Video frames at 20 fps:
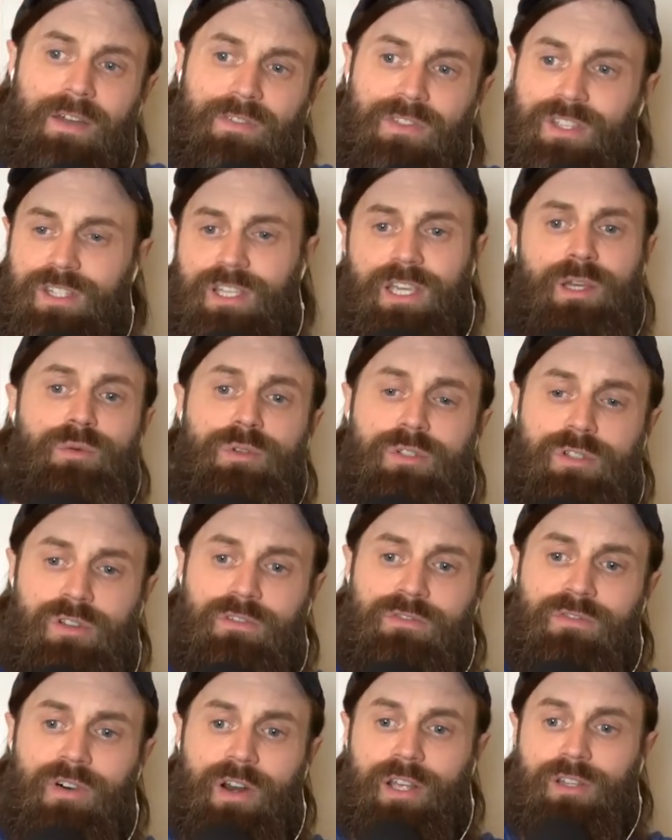this kid was
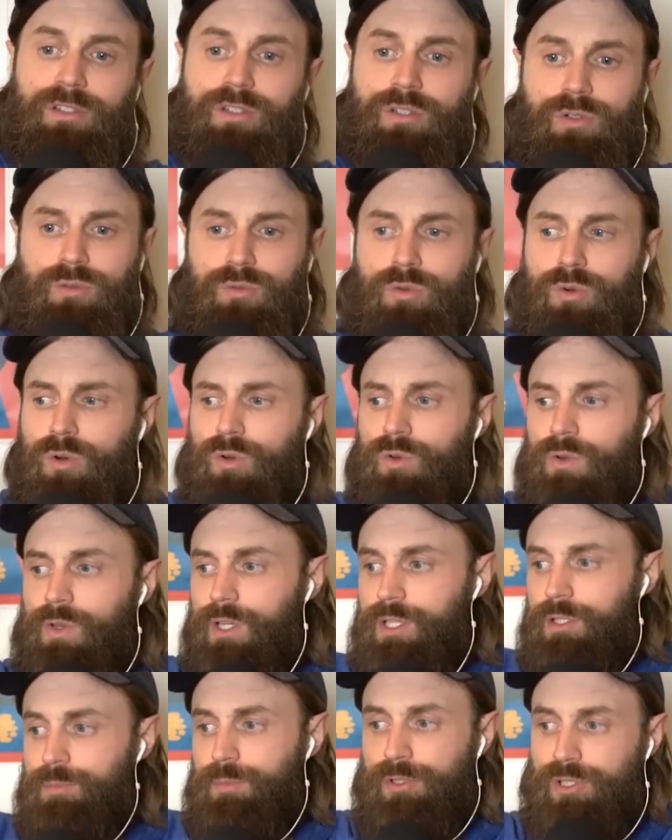so funny in school,
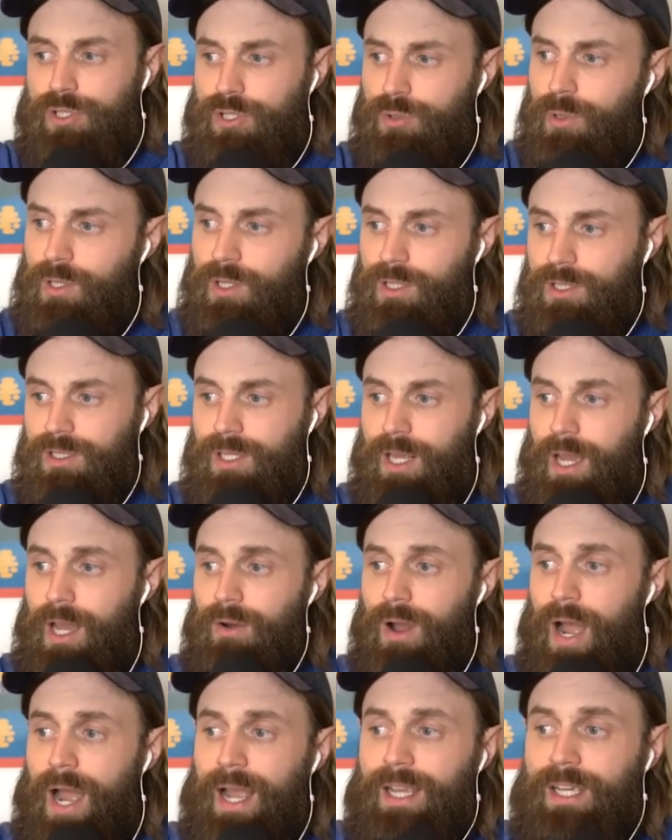he's pursuing this
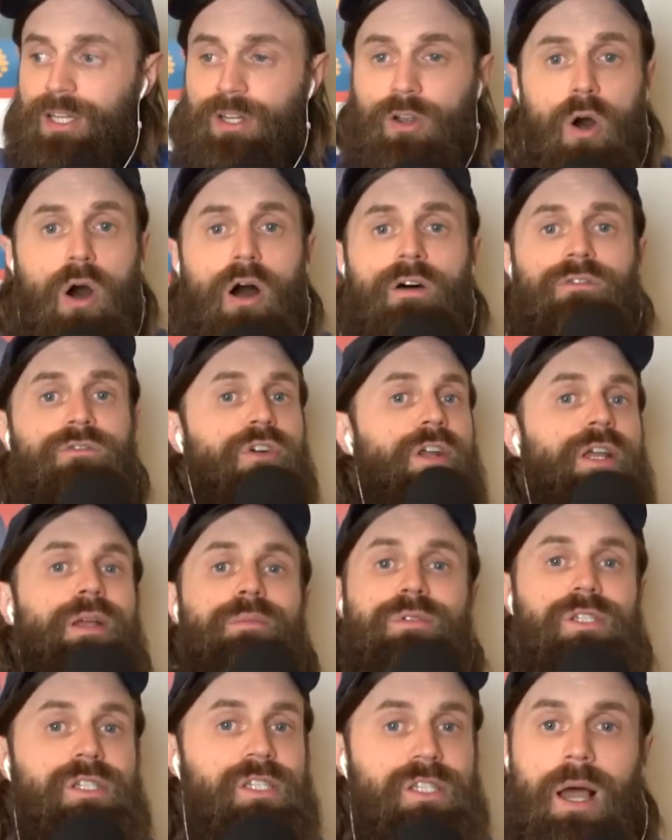now, I can offer
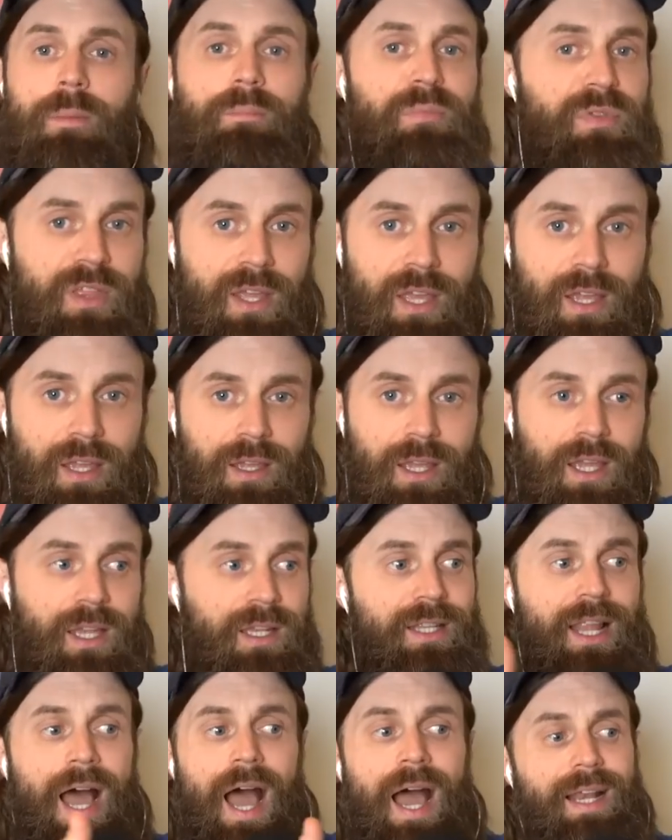him something
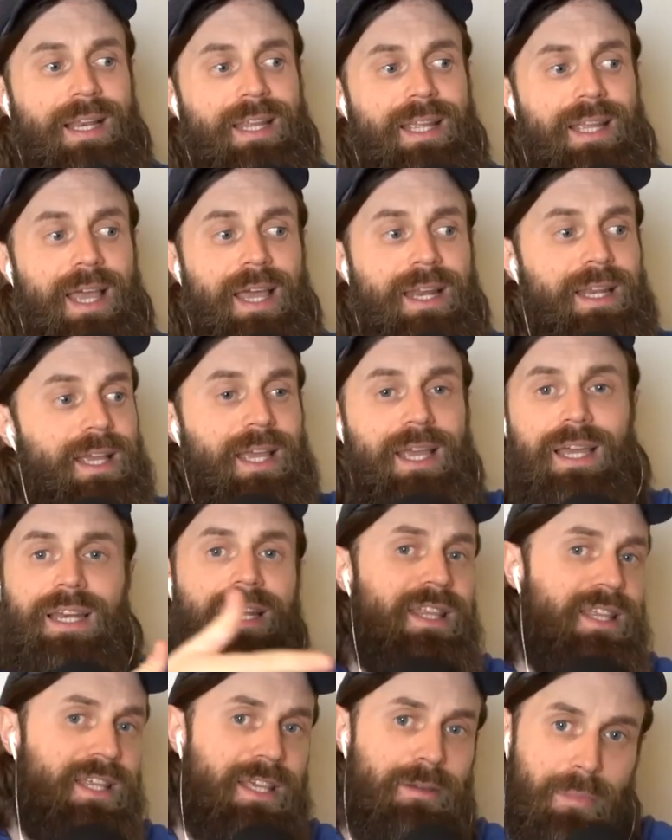and not get
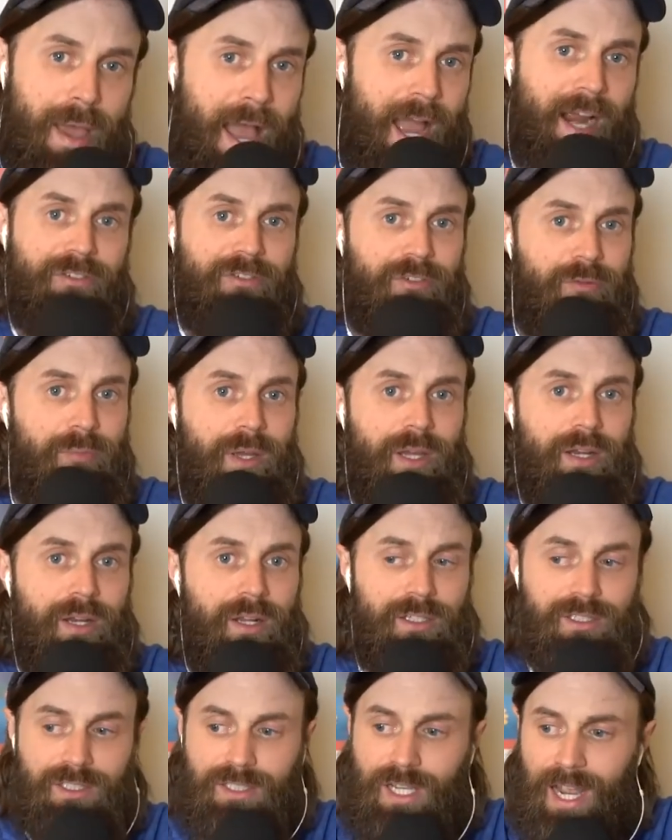anything back from it,
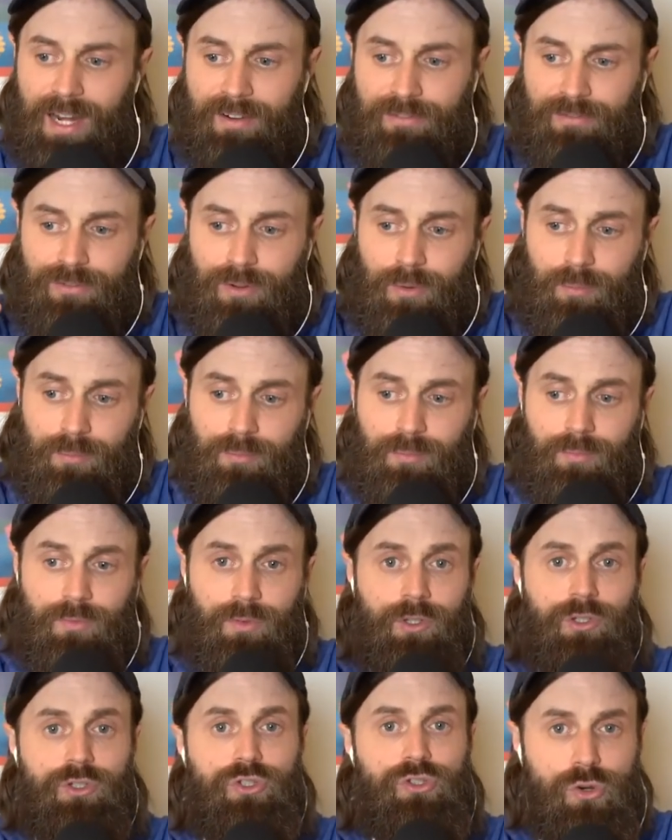aside from
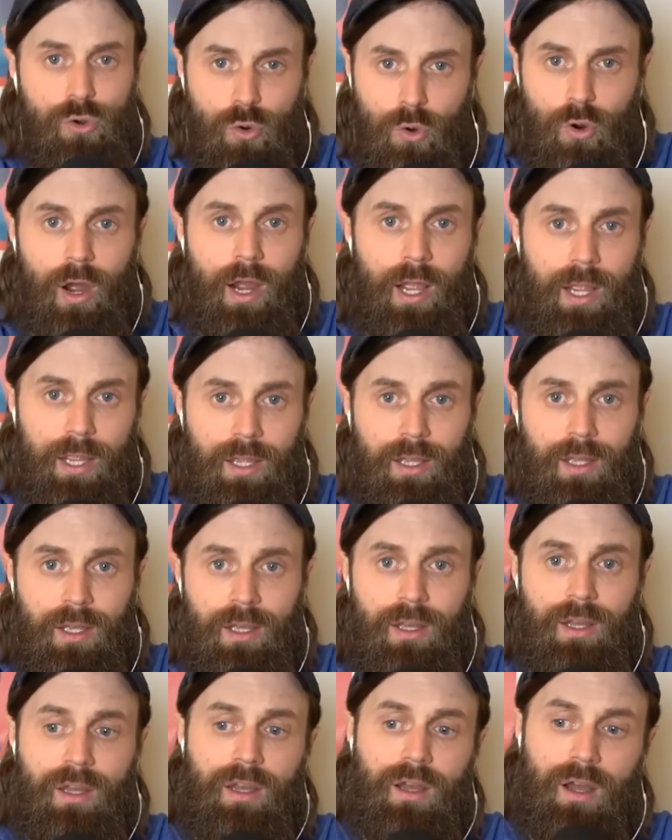the joy
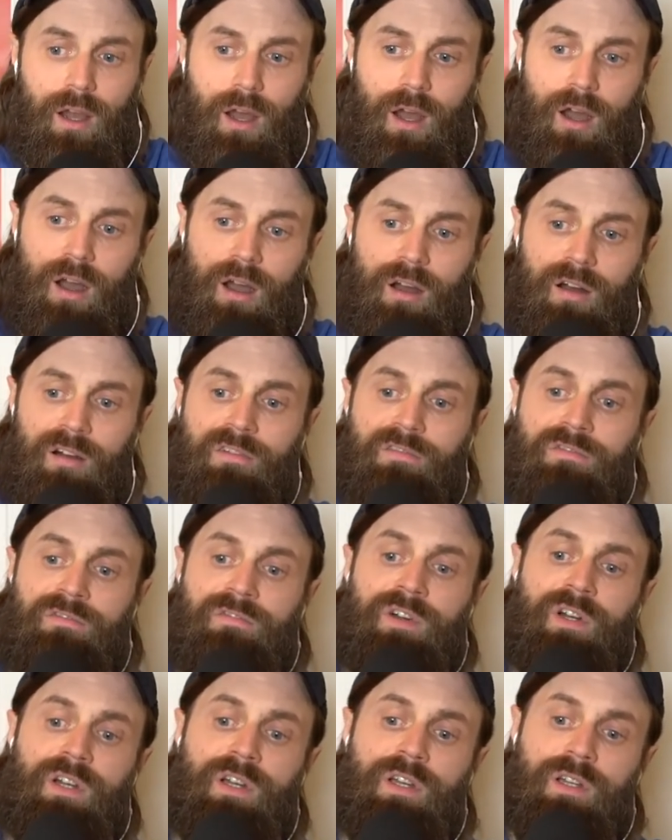
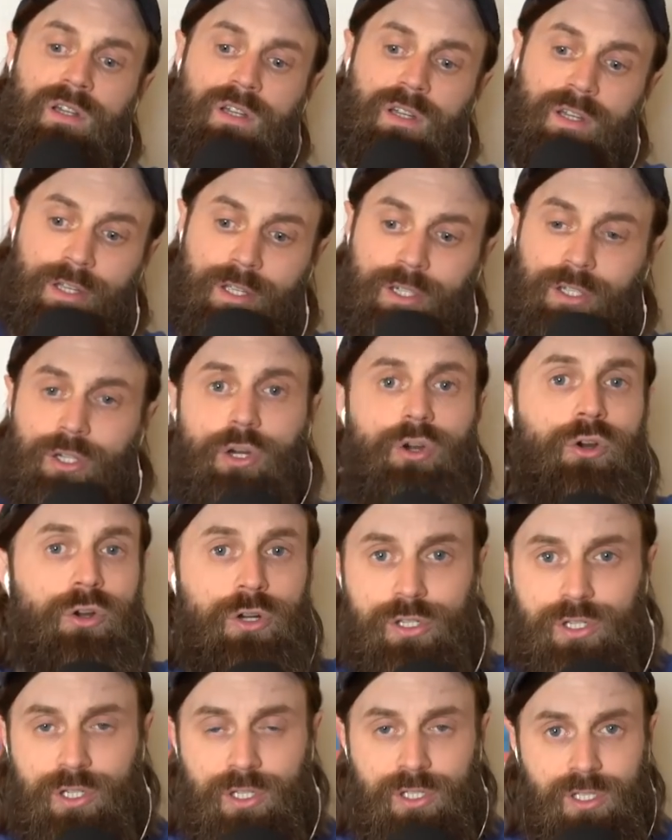of
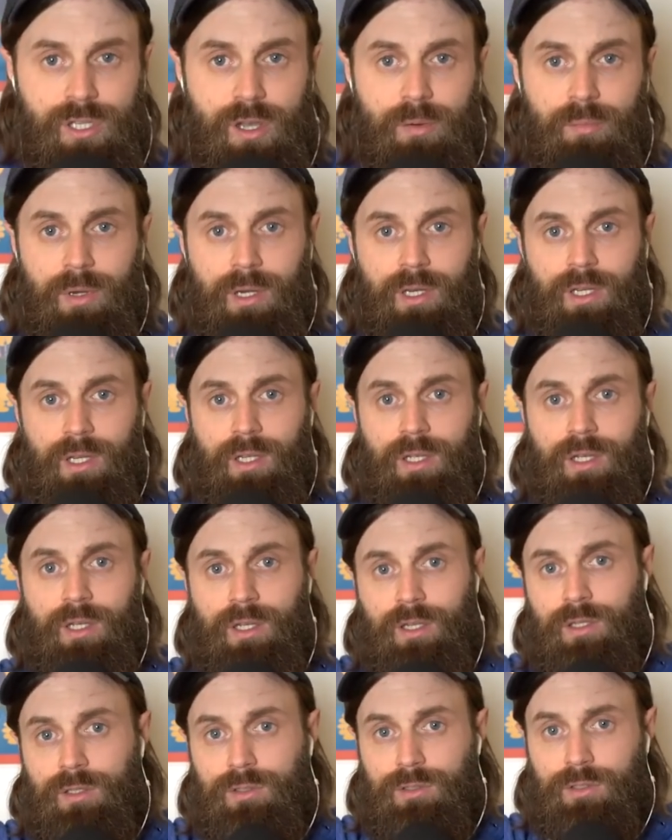encouraging somebody
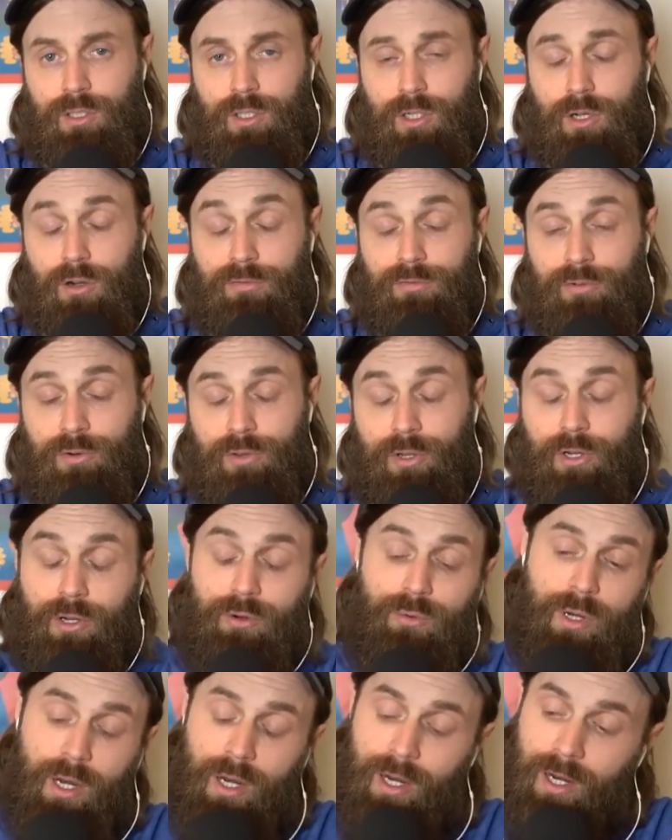to go for their
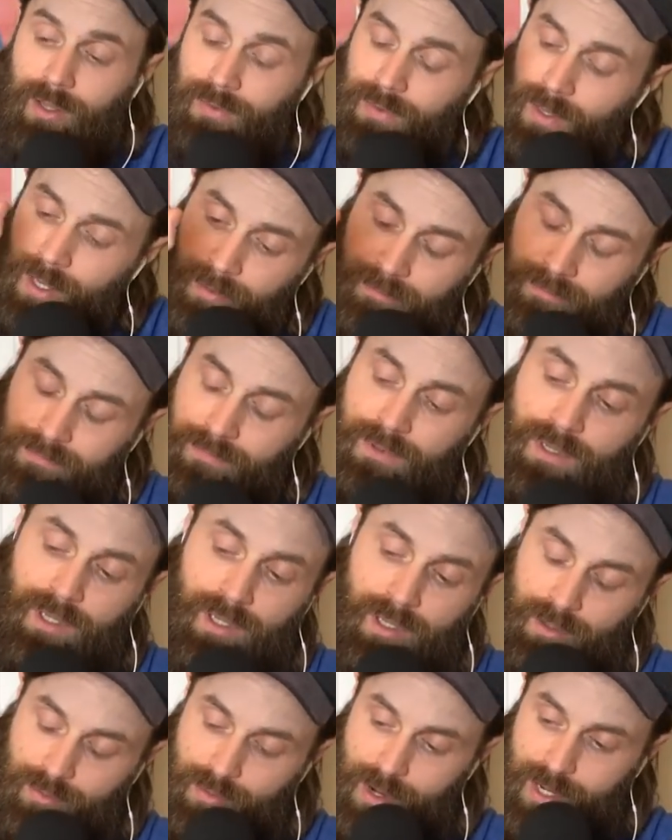career. And then
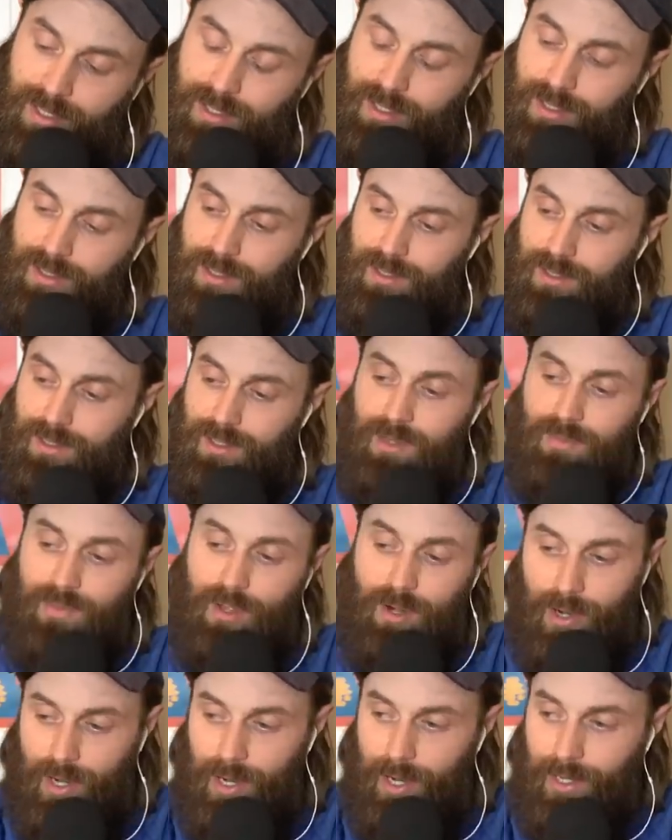yeah, the rest is in
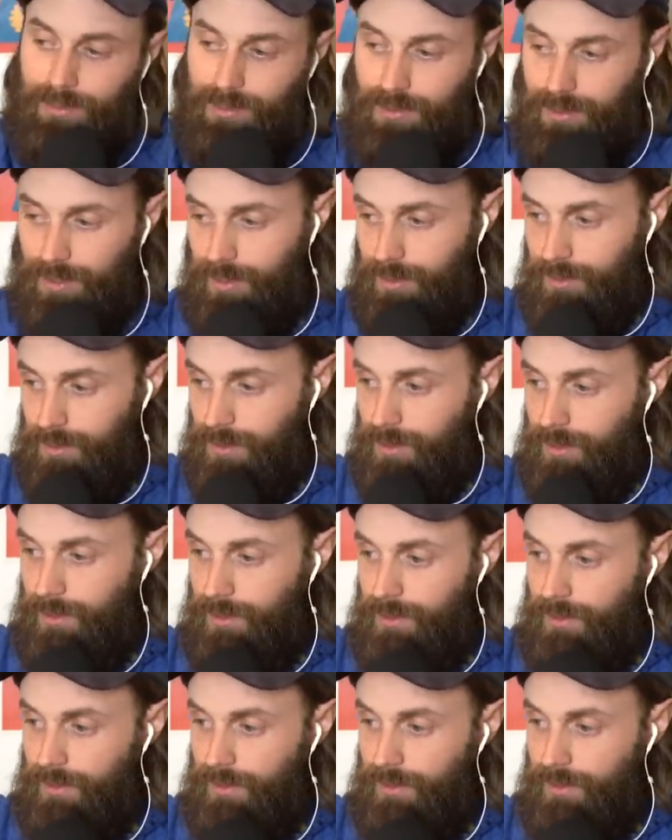their hands. And